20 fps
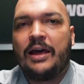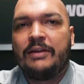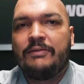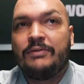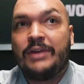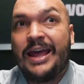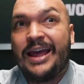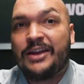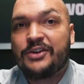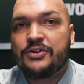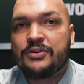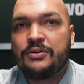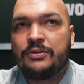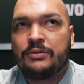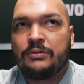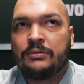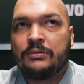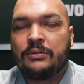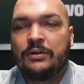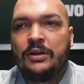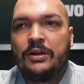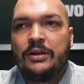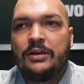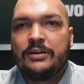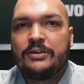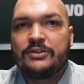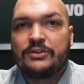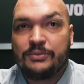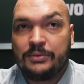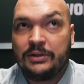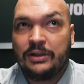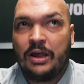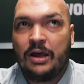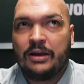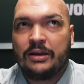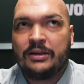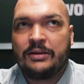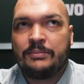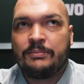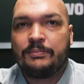of national Sri
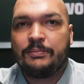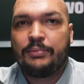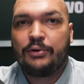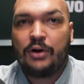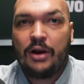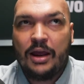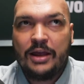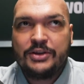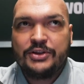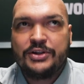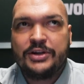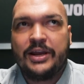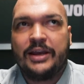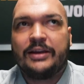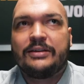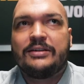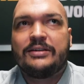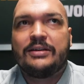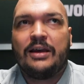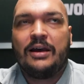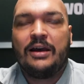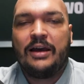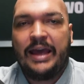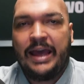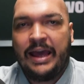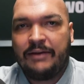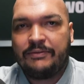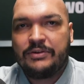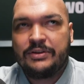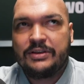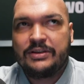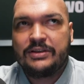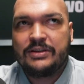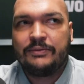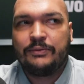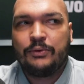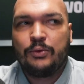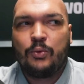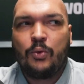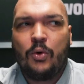Lankan project uh, after the
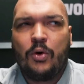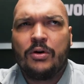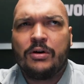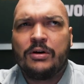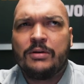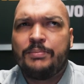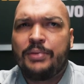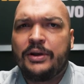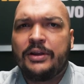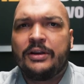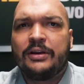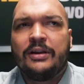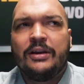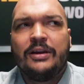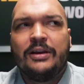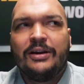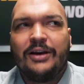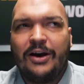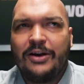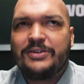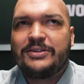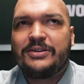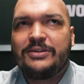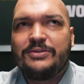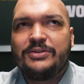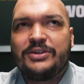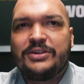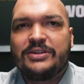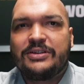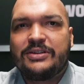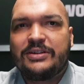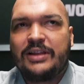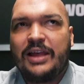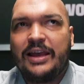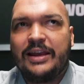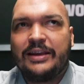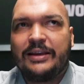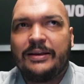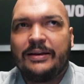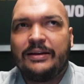Civil War, but also just
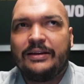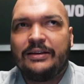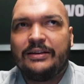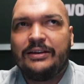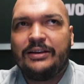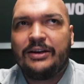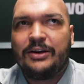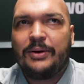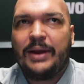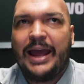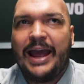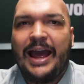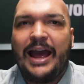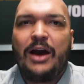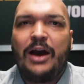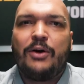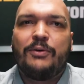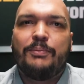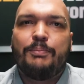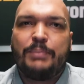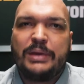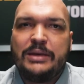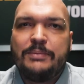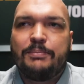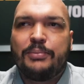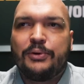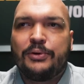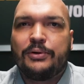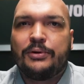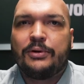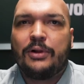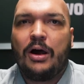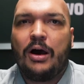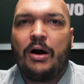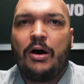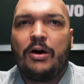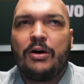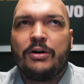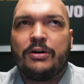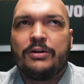like, you know, how people
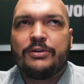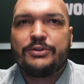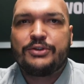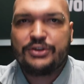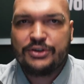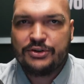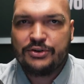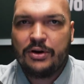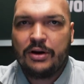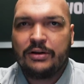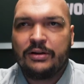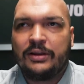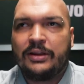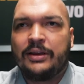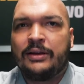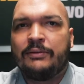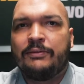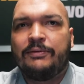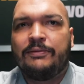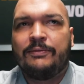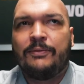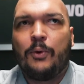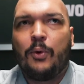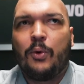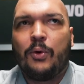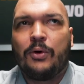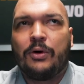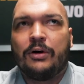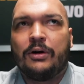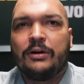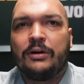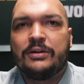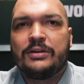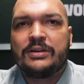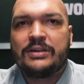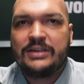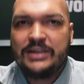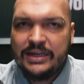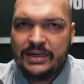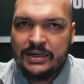are struggling for
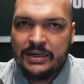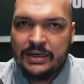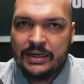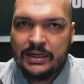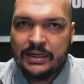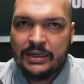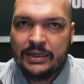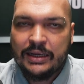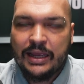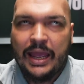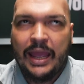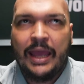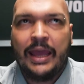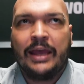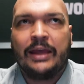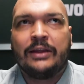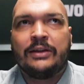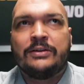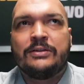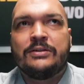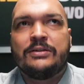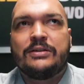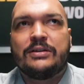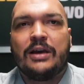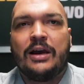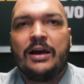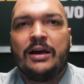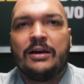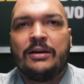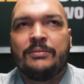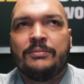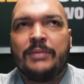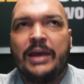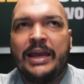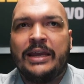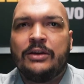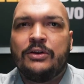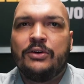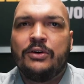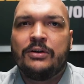dignity and um,
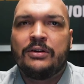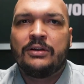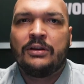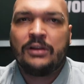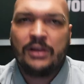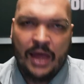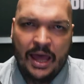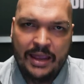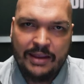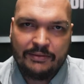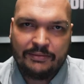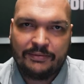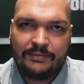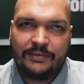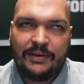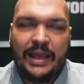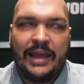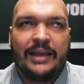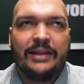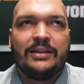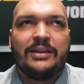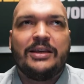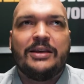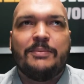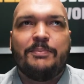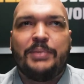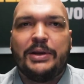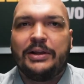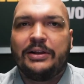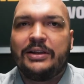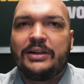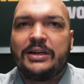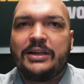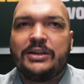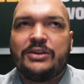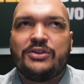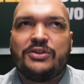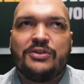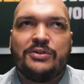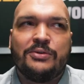a good life and the ability
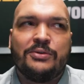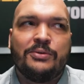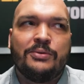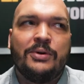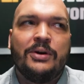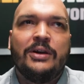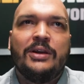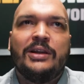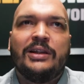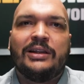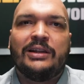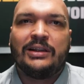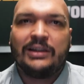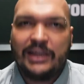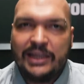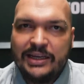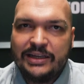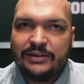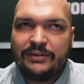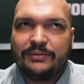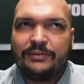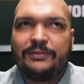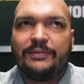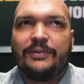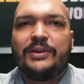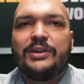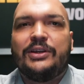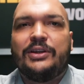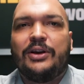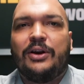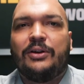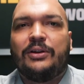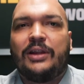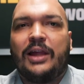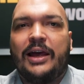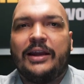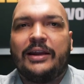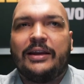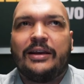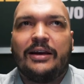to live, you know,
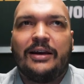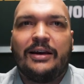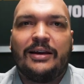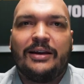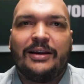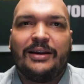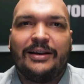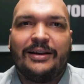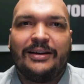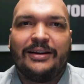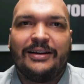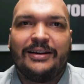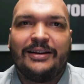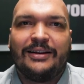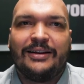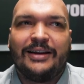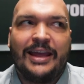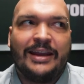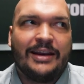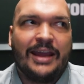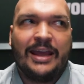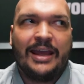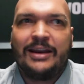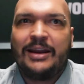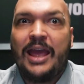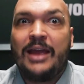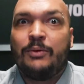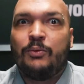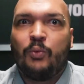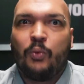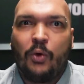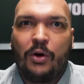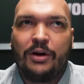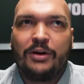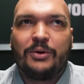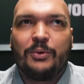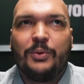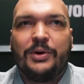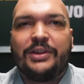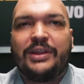like uh, uh, uh, and and and work
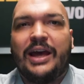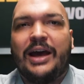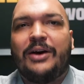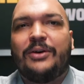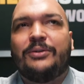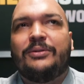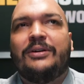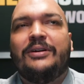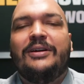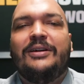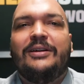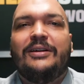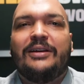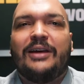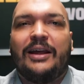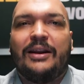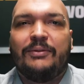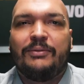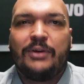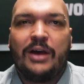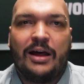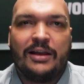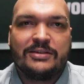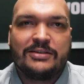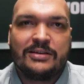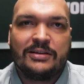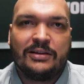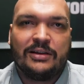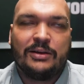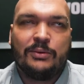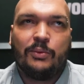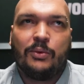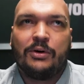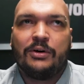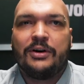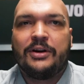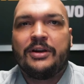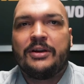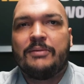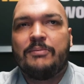without kind of constantly
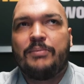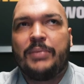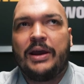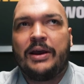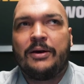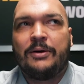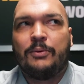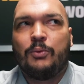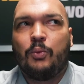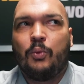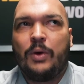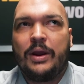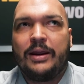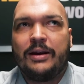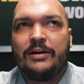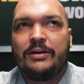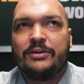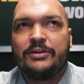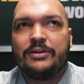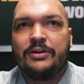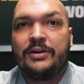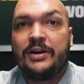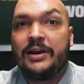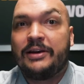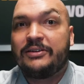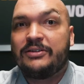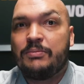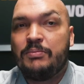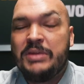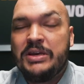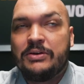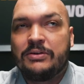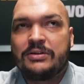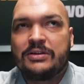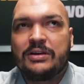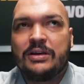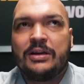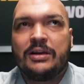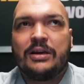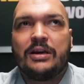worrying about where your next meal's
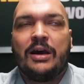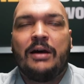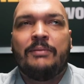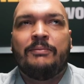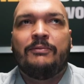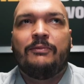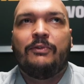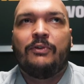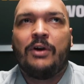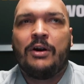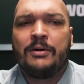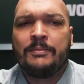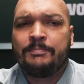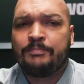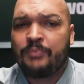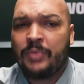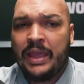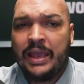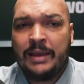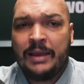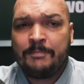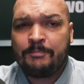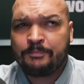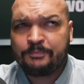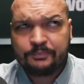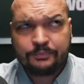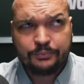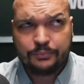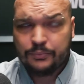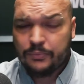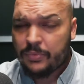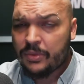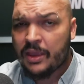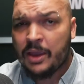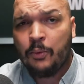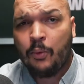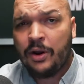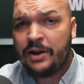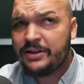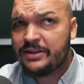going to come from. And I
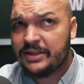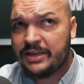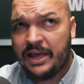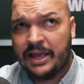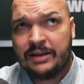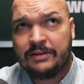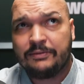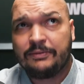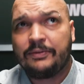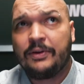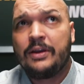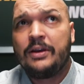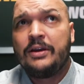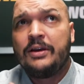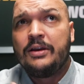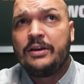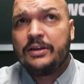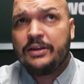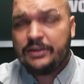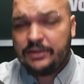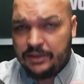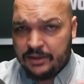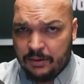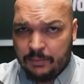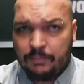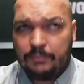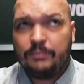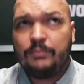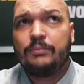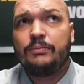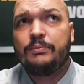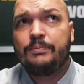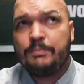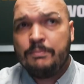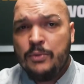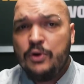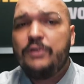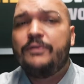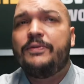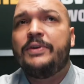wanted to kind of, you know,
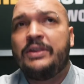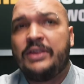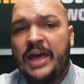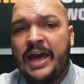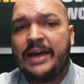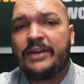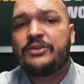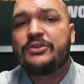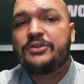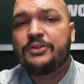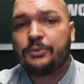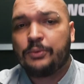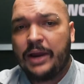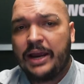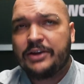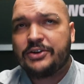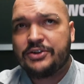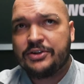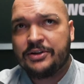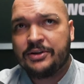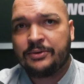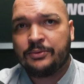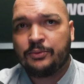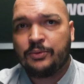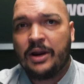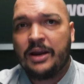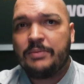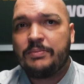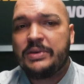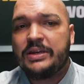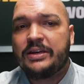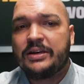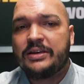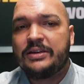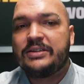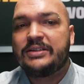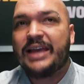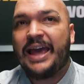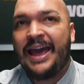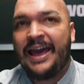move in that direction, right?
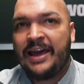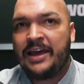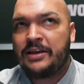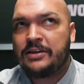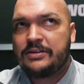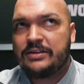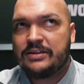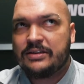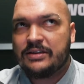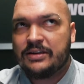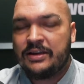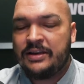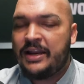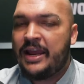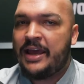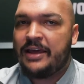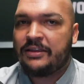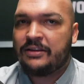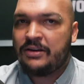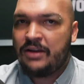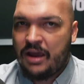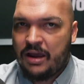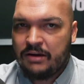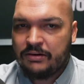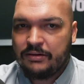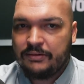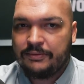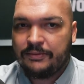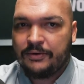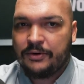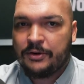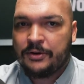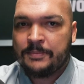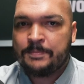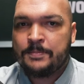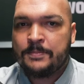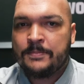Because as an ethnographer,